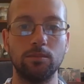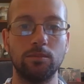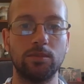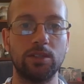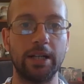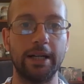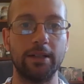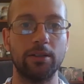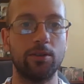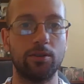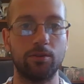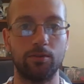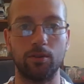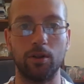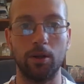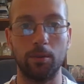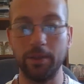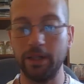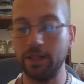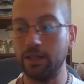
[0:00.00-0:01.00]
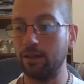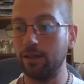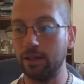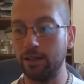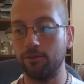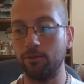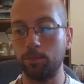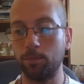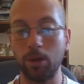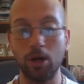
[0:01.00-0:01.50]
texts from
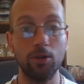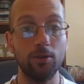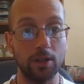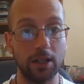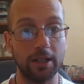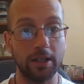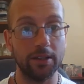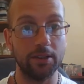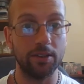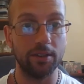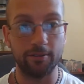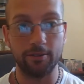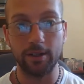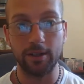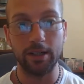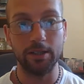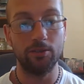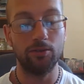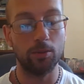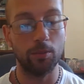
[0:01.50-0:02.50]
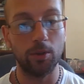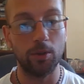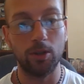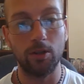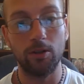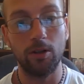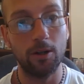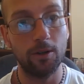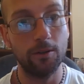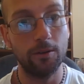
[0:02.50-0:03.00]
both lines, in fact, from
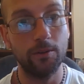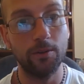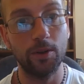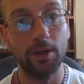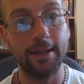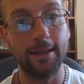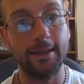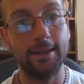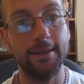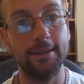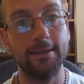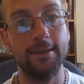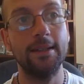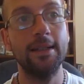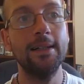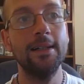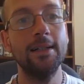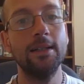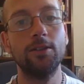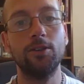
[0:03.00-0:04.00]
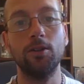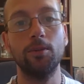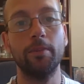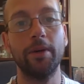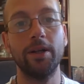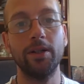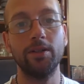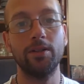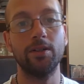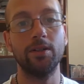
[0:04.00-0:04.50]
all three lines do
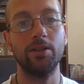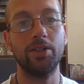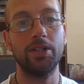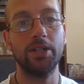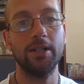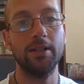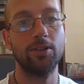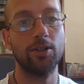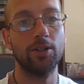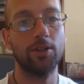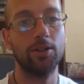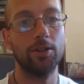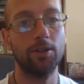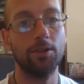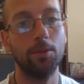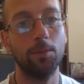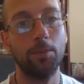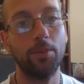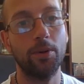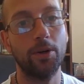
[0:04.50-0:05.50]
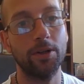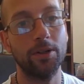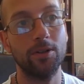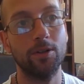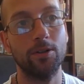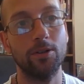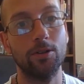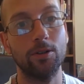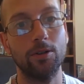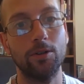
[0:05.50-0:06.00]
mention Jesus at some point
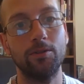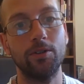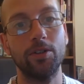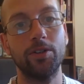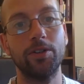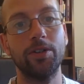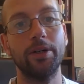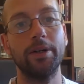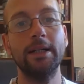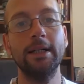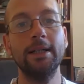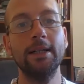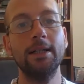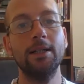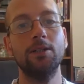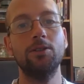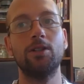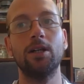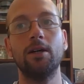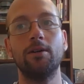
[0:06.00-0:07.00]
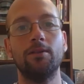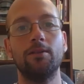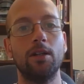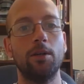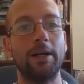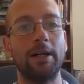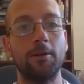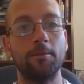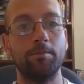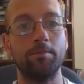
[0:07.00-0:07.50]
or another. So he was definitely
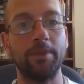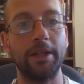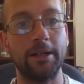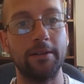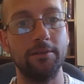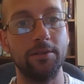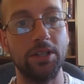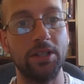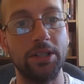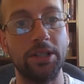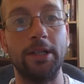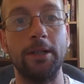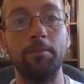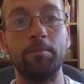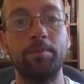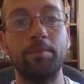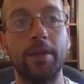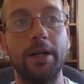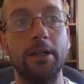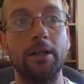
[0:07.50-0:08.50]
about at the time.